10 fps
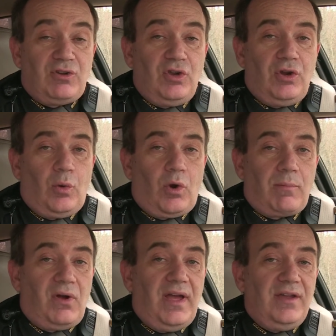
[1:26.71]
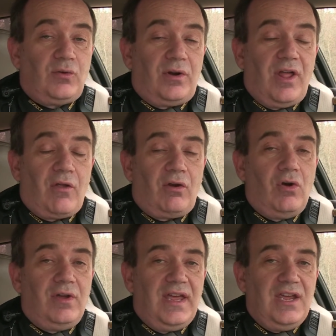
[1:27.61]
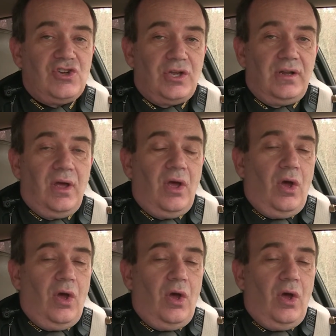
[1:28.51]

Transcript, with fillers: to your workplace or another location